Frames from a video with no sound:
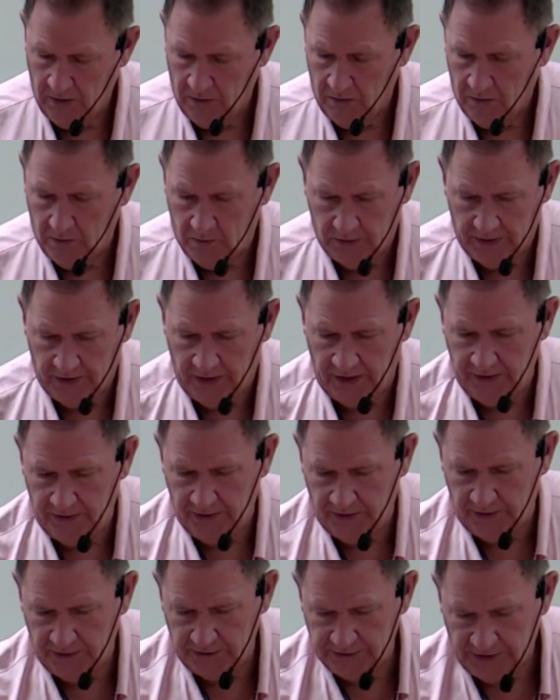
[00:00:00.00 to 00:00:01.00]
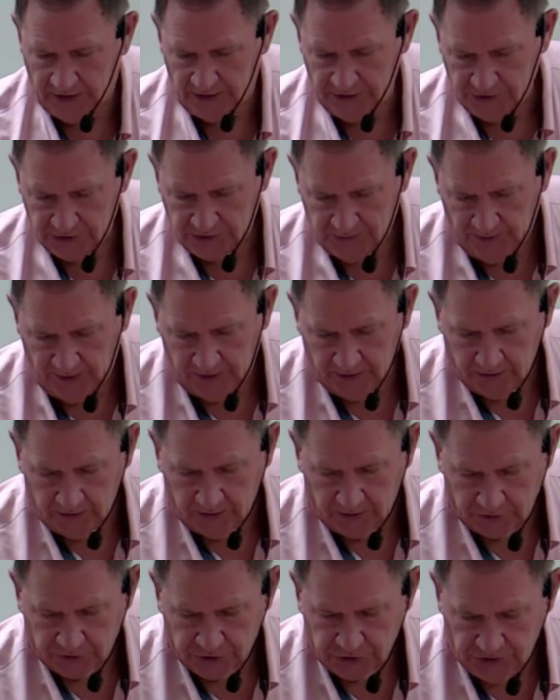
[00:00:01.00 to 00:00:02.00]
Well, what I did is I just made a
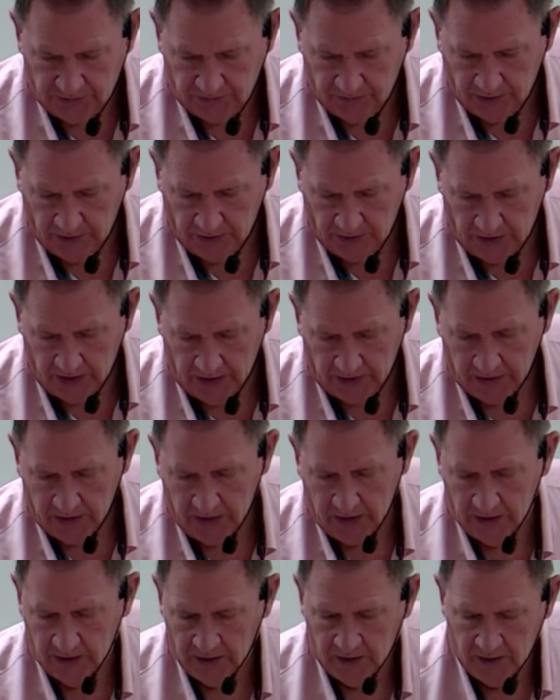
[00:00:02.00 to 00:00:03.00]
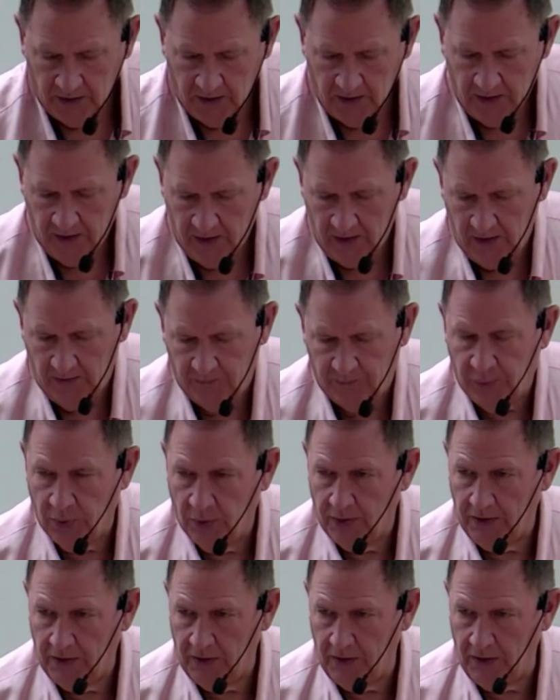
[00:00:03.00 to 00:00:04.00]
little shim block and
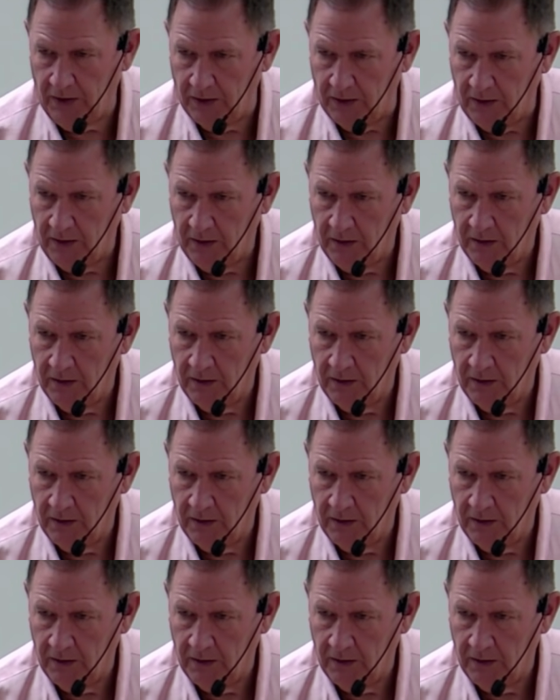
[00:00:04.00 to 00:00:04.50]
put it in.